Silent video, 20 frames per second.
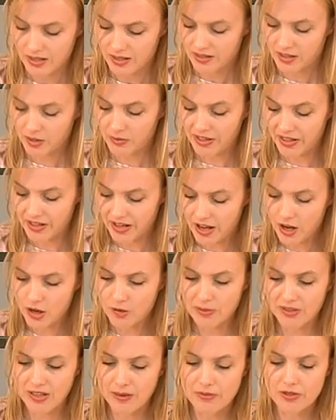So when I
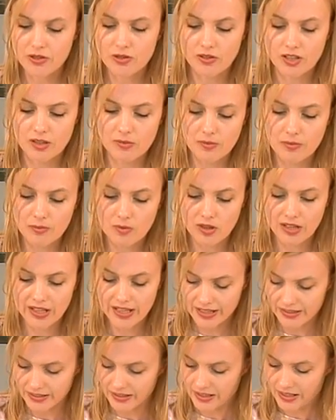open up the document
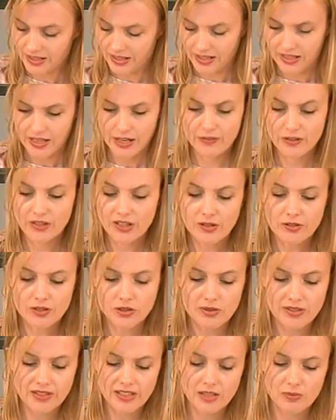wallet, if you don't
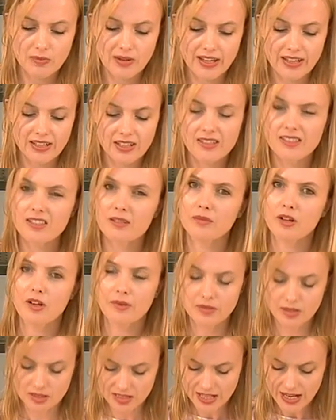do it this way, it can
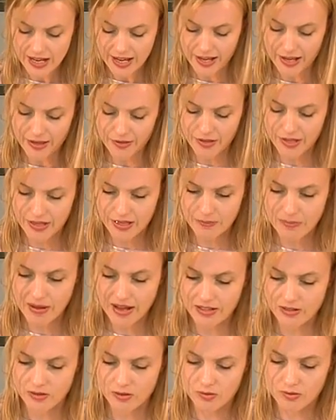sometimes tear the
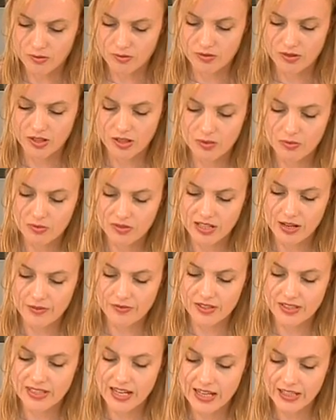petals. So you want to have
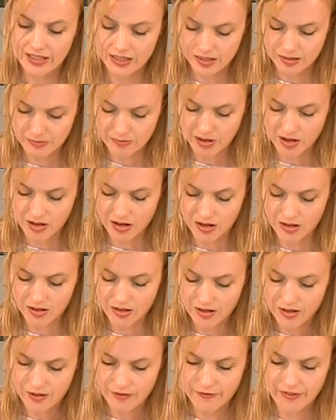the delicate part
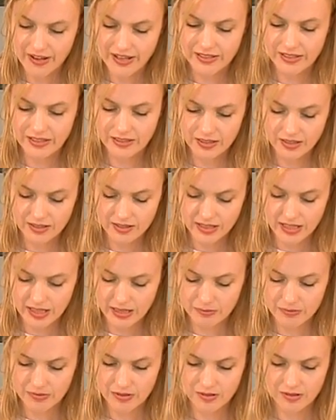facing the
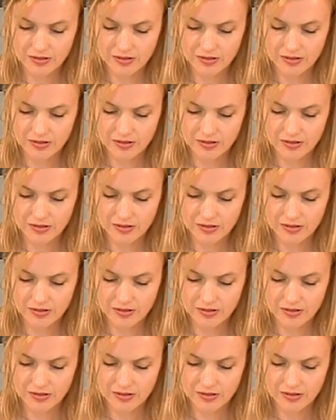seam.